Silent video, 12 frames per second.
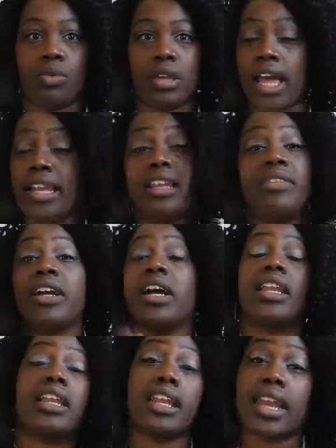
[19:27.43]
I didn't even
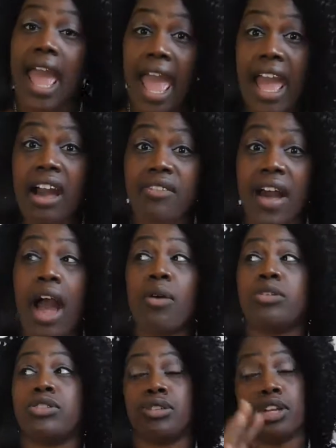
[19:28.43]
cut it in half. I
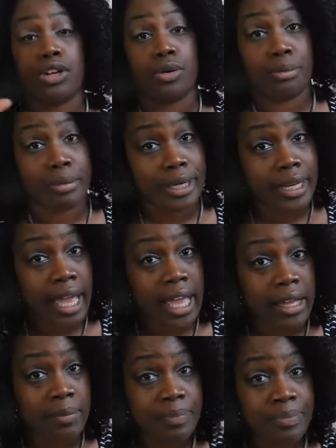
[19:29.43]
would drink it on
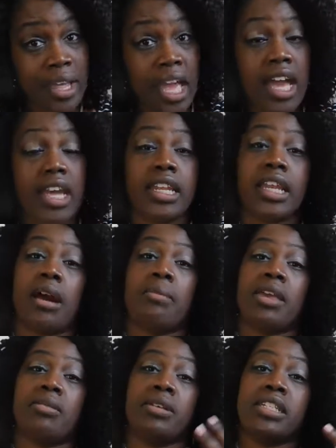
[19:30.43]
Monday, and then I'll
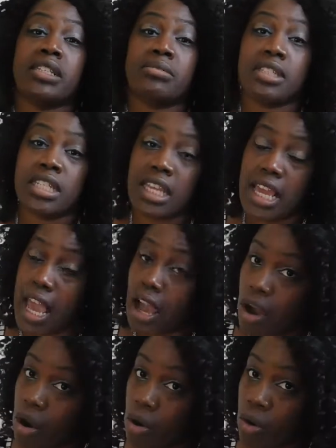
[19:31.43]
make me some tea at
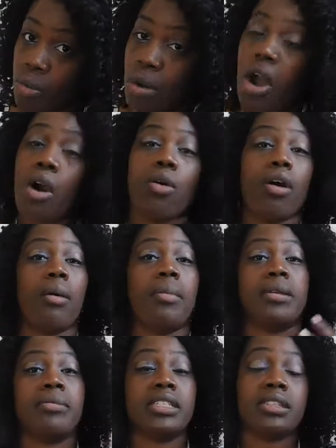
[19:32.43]
home, or I'll
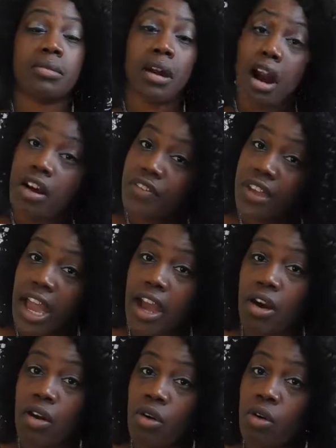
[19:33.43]
make me some coffee at
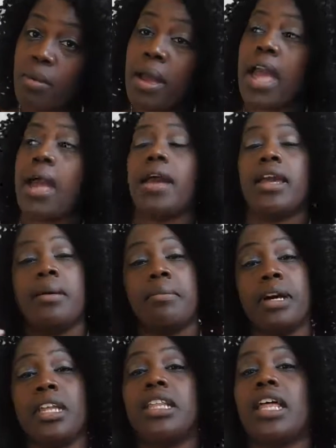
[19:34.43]
home, and the
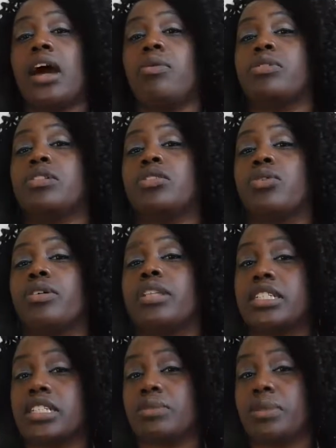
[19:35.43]
money that I was going
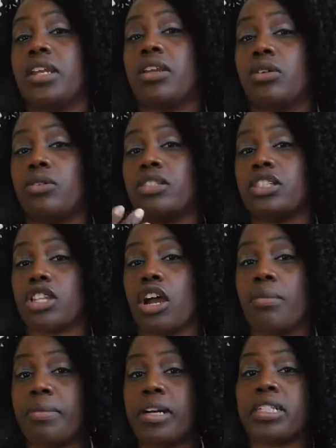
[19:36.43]
to spend on
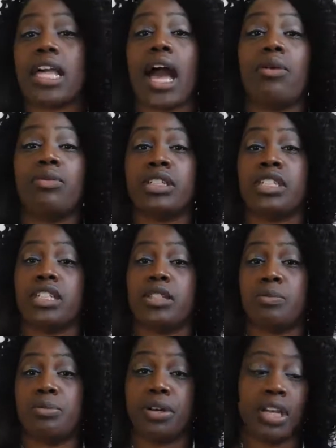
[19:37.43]
Starbucks, I would just
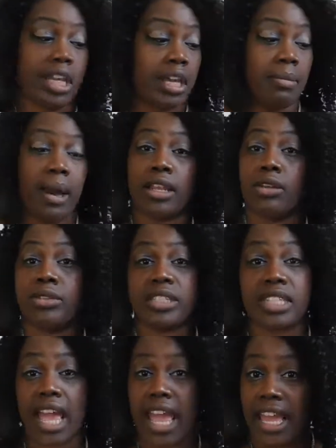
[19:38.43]
put it in my little
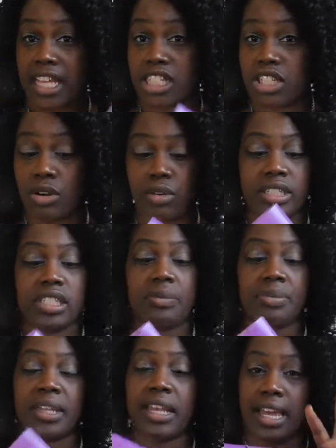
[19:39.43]
stash, or
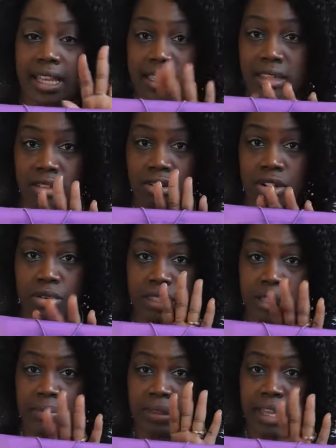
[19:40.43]
something like, you know,
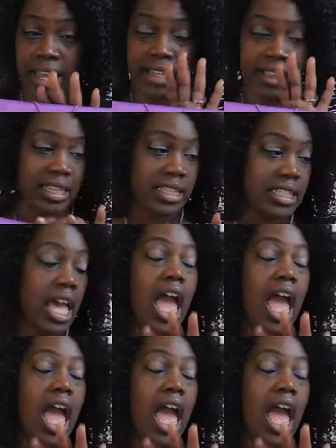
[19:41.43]
something like this.